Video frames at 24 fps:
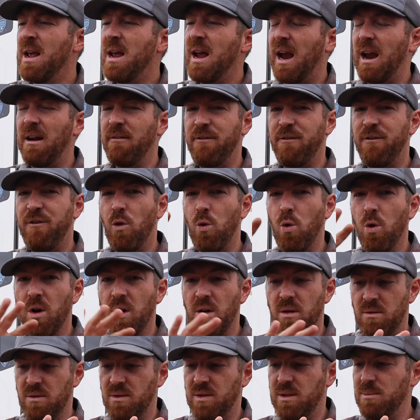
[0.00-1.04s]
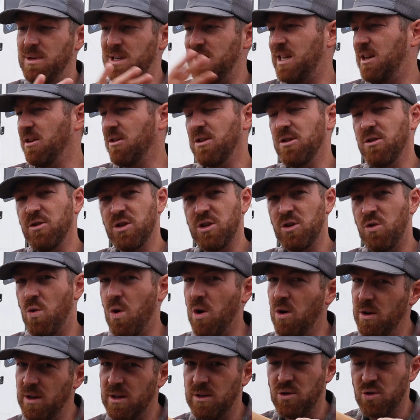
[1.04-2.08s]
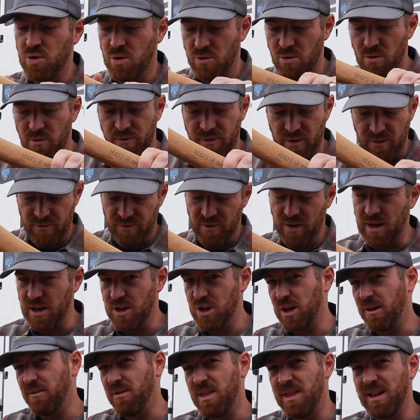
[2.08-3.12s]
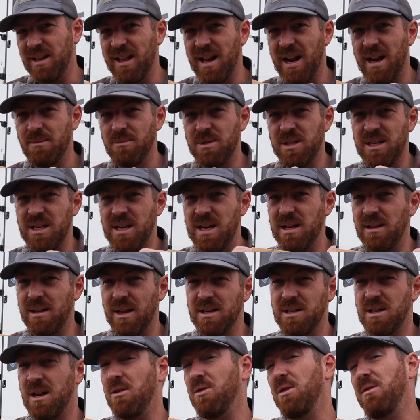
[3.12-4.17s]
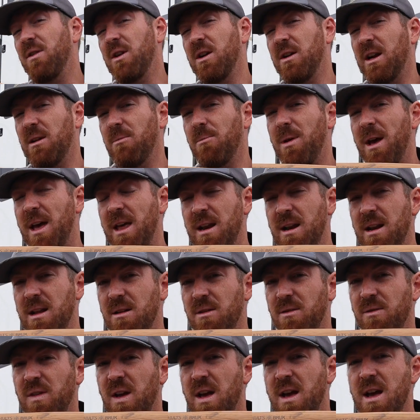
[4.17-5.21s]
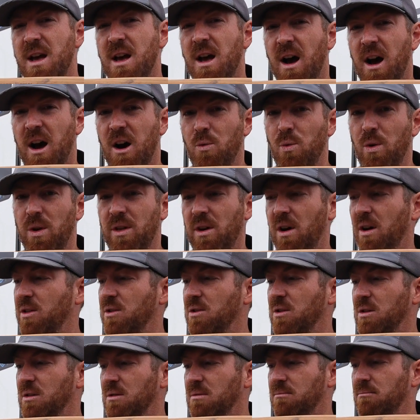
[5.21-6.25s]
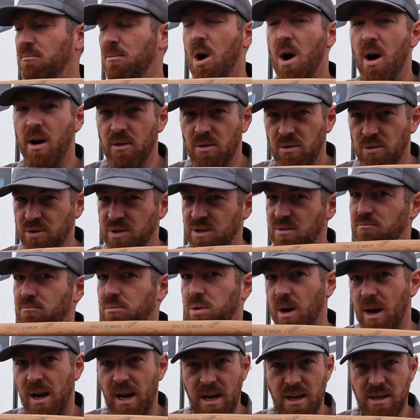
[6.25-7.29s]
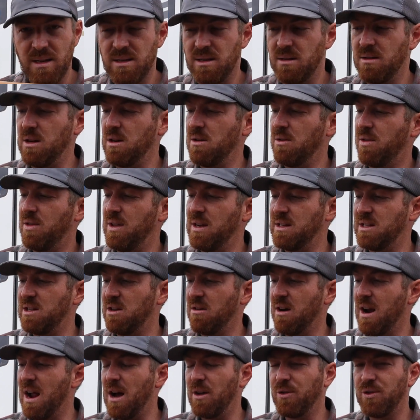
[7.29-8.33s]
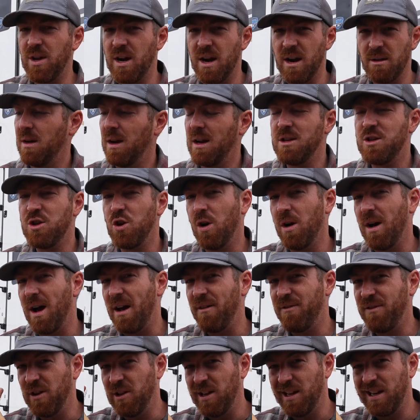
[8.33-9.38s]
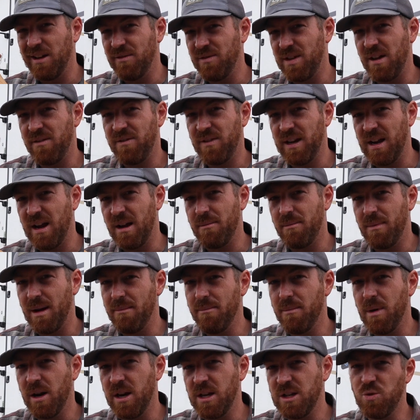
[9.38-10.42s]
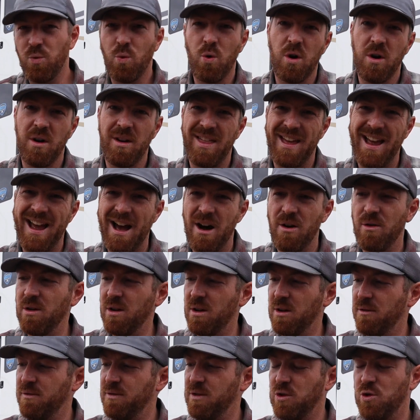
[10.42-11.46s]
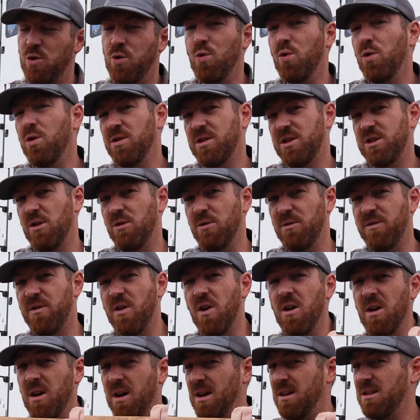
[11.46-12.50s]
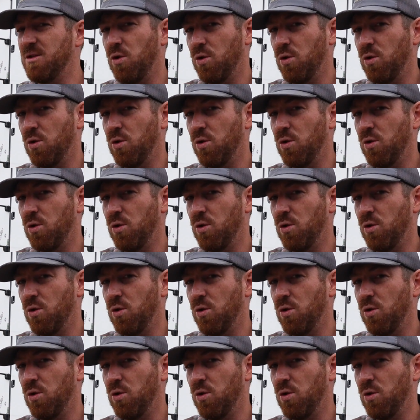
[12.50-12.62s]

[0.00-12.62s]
And for the materials, the quality control, fit and finish, everything that I'm seeing, that's not only very competitive uh, with other models and brands, and you know things that are out there. And so I feel like I've definitely gotten my money's worth out of the tool so far and it's